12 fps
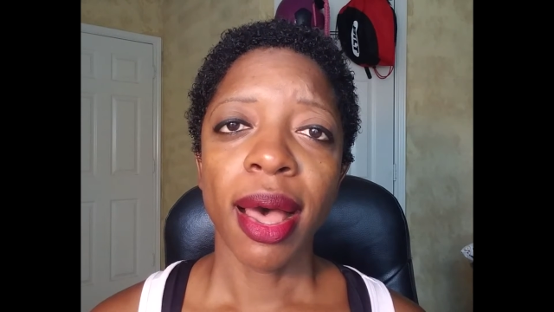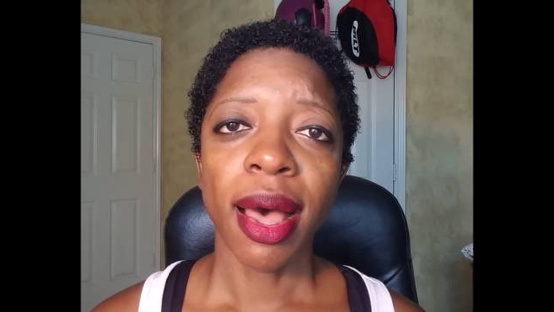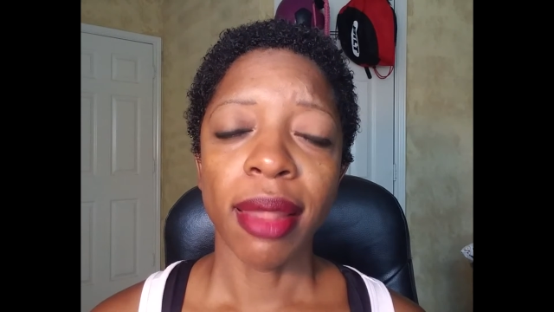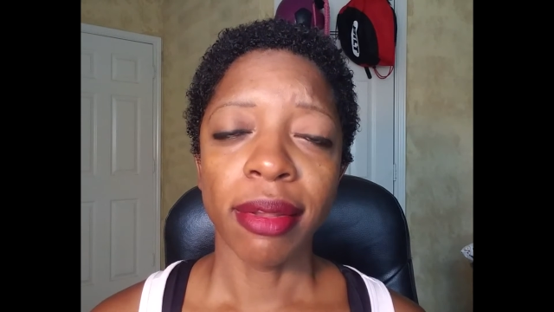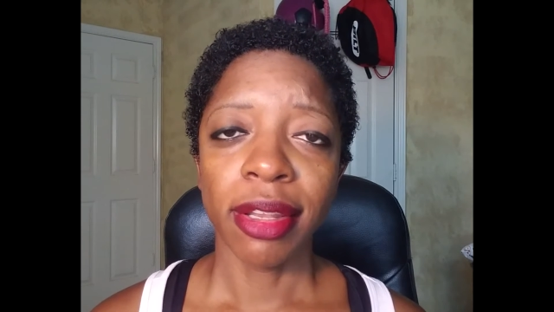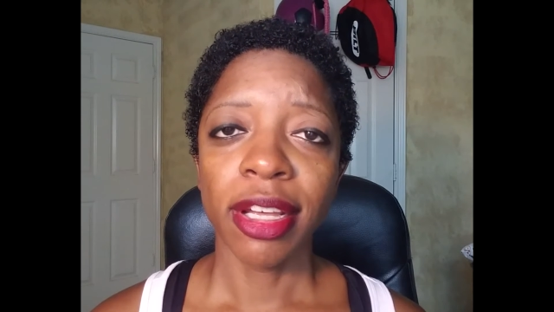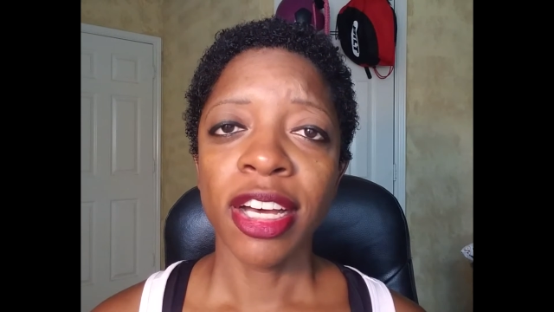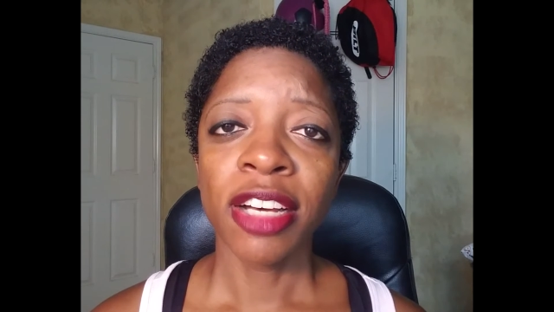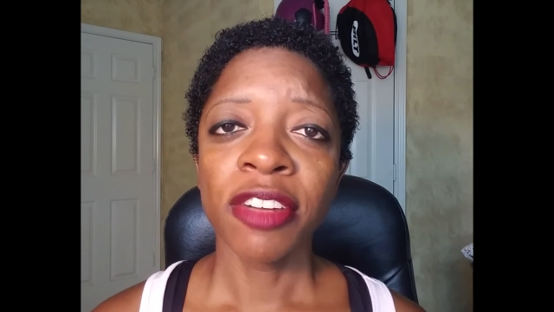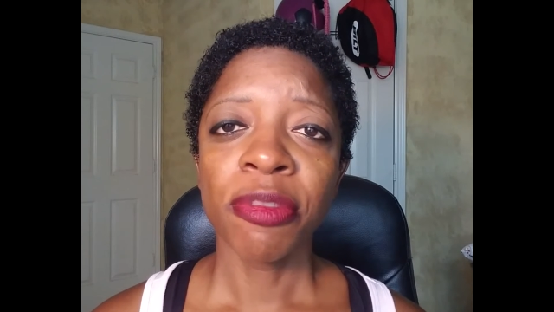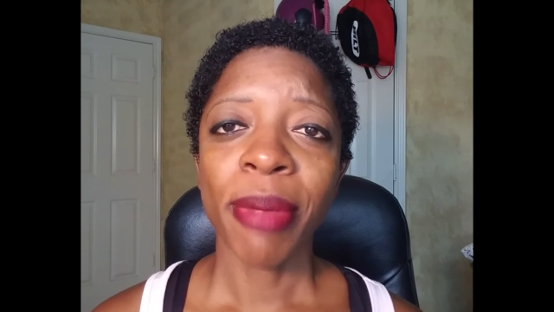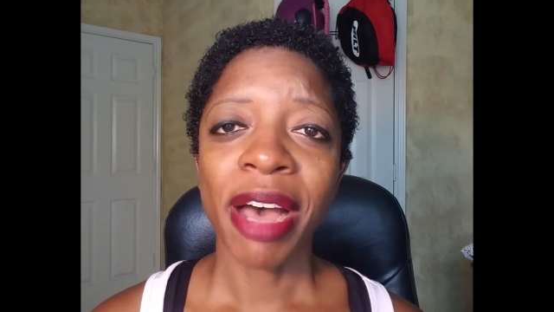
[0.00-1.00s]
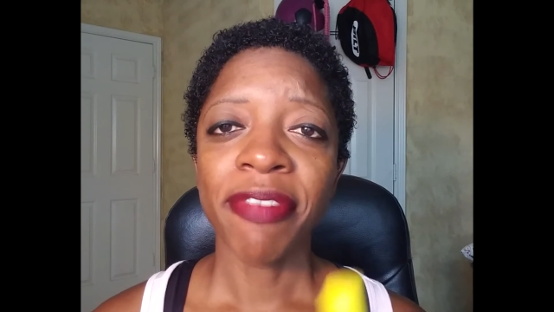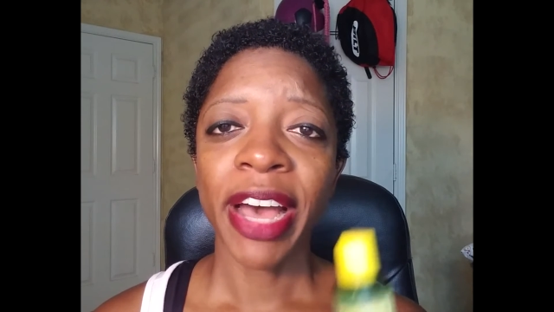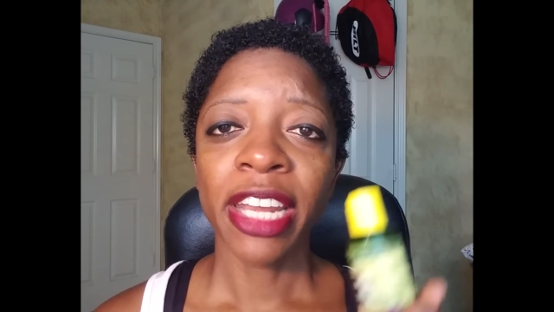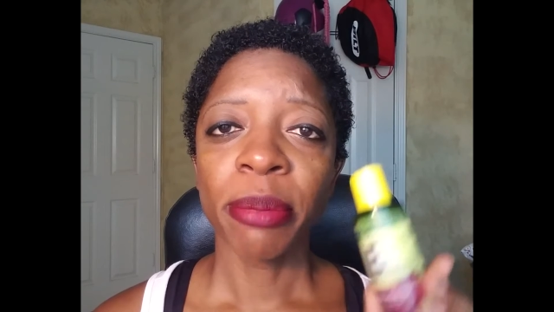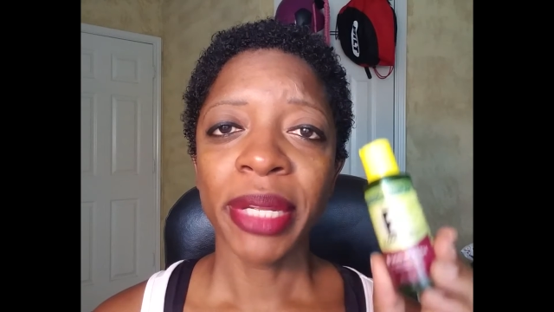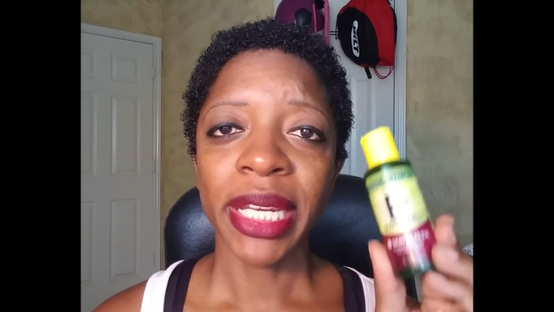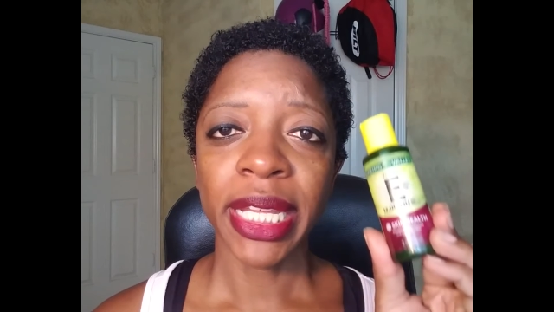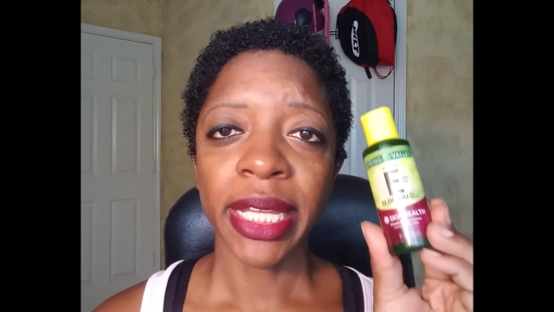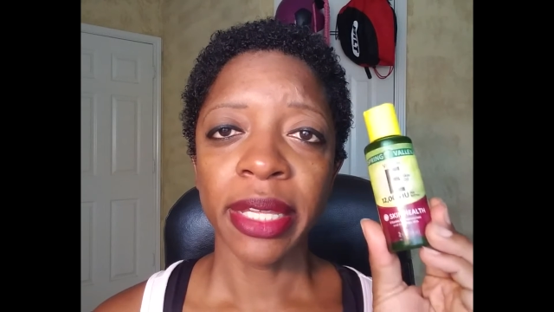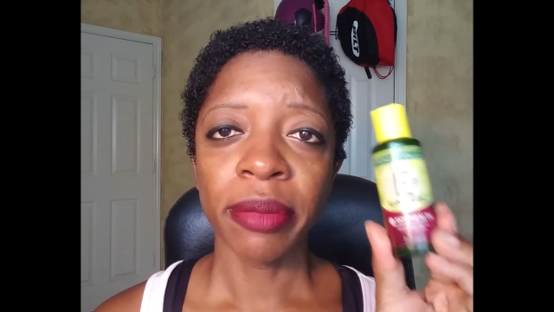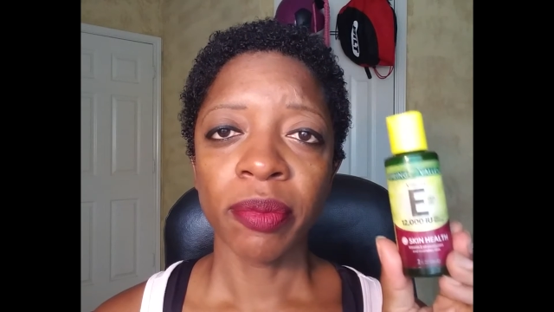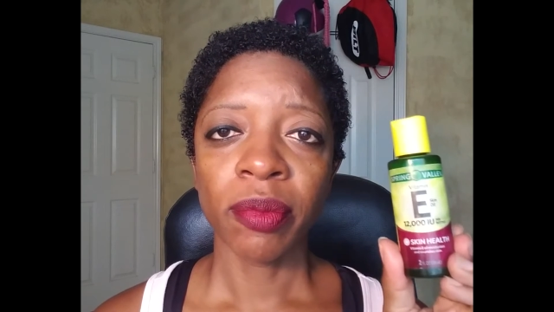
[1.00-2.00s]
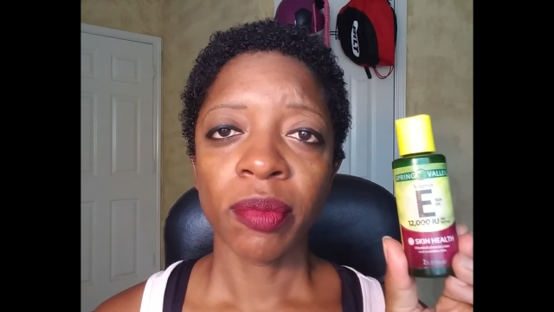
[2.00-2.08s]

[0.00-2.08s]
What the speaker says: I love my vitamin E